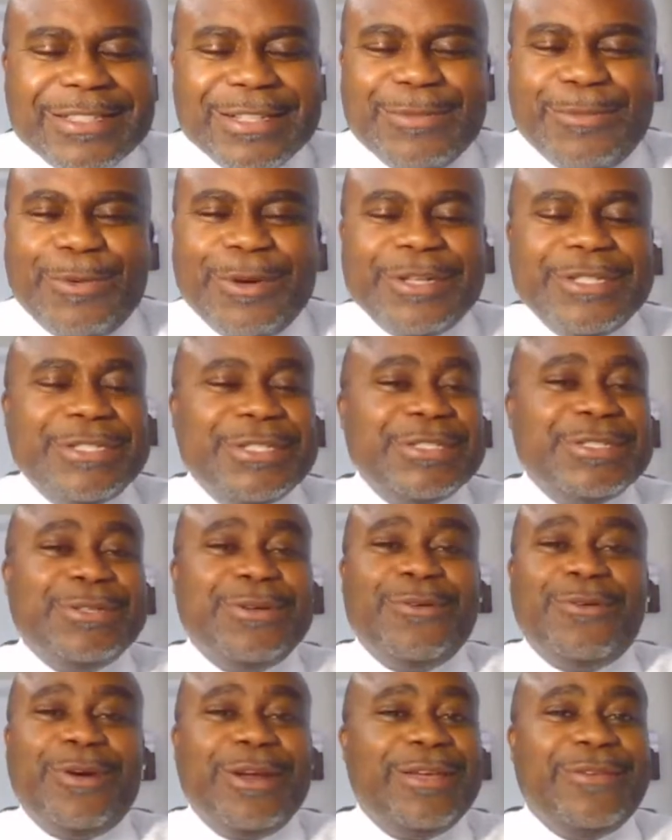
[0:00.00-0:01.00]
And we're just
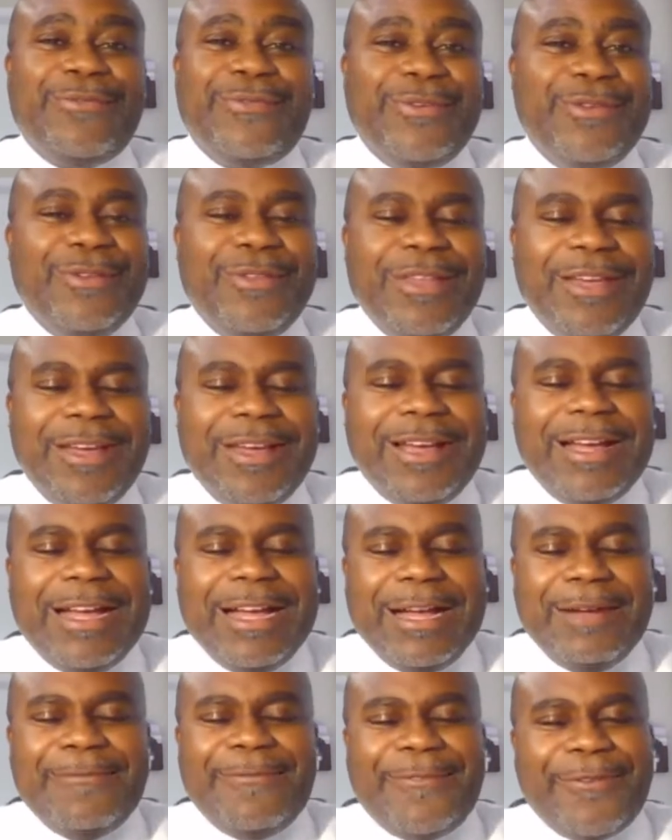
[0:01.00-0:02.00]
grateful
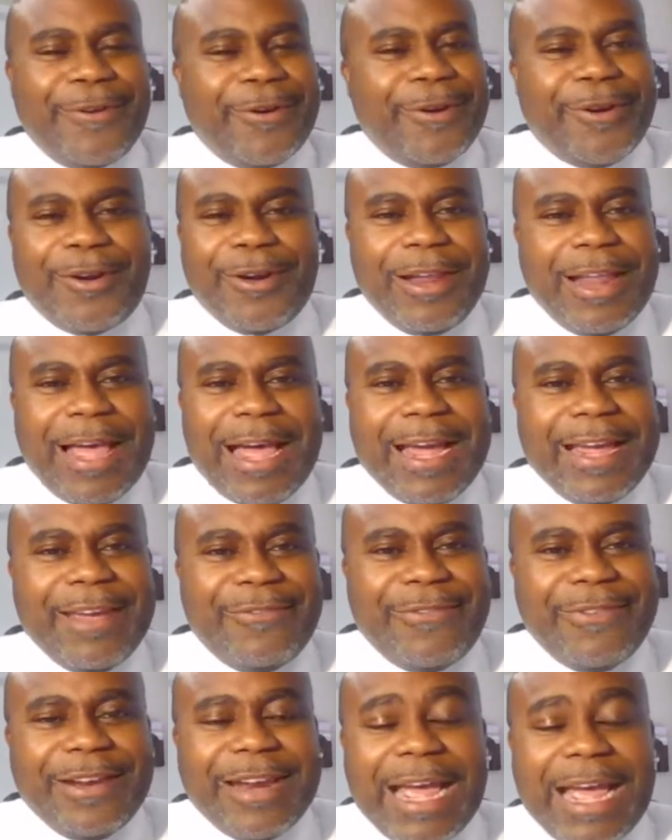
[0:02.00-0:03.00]
for her
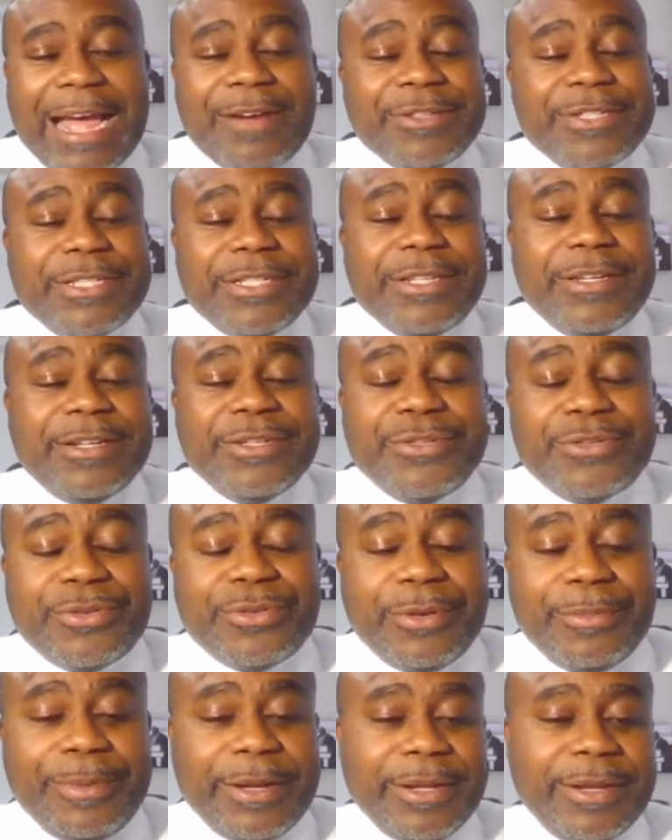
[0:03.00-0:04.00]
life and how she
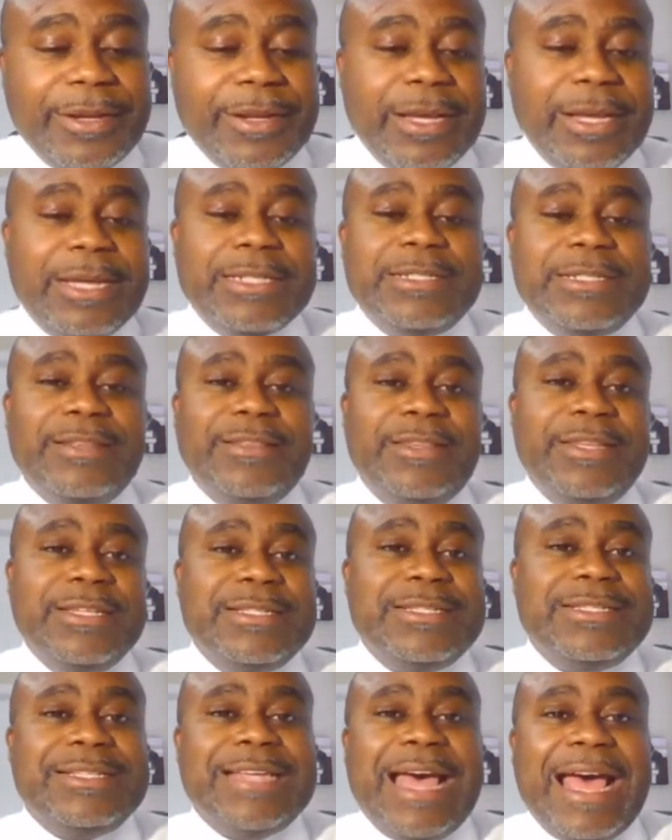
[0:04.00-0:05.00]
contributed to
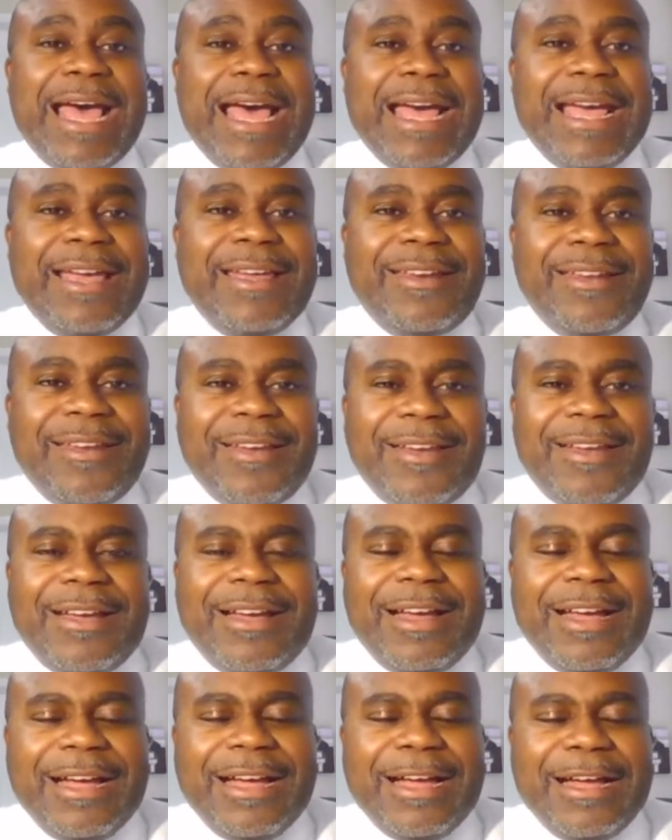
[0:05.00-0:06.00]
this side
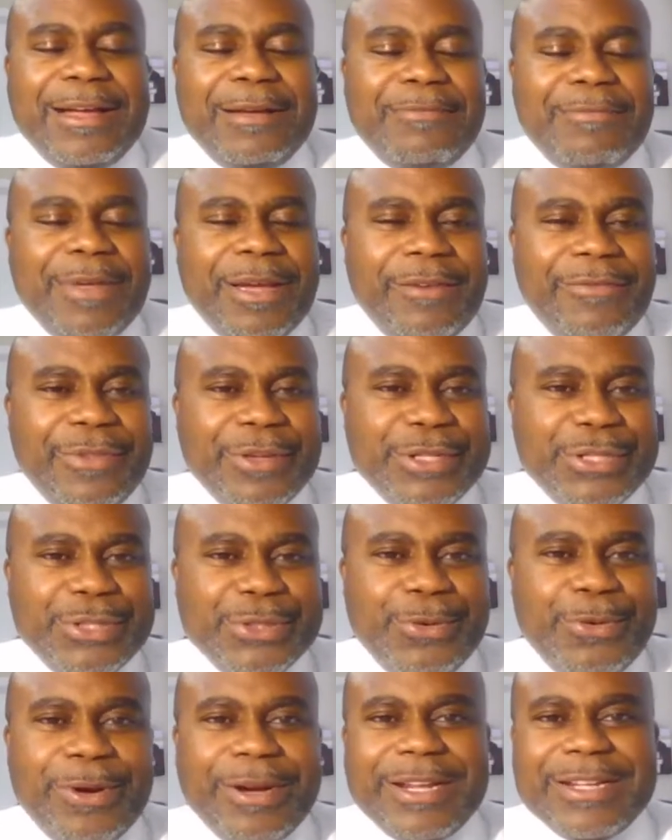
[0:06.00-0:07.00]
of the
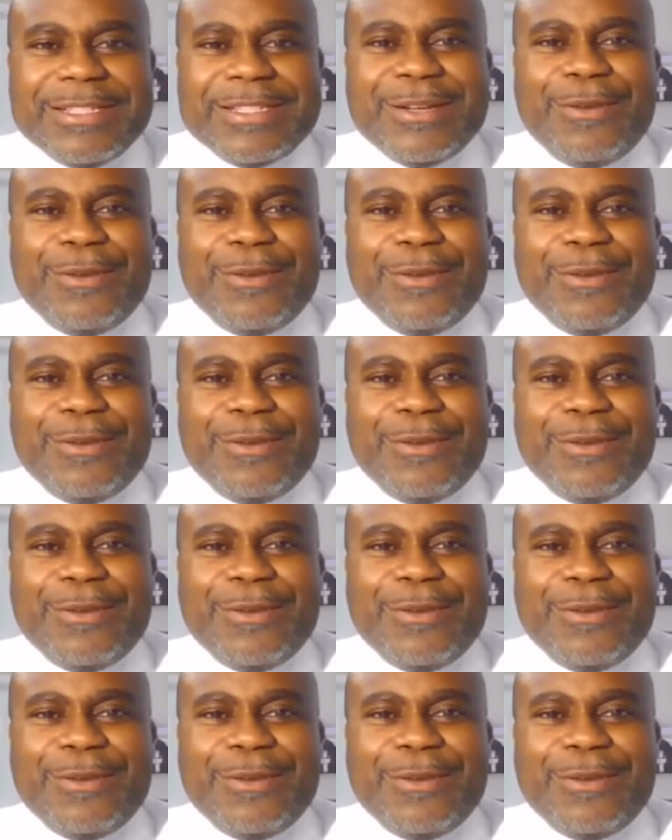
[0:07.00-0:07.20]
Jordan.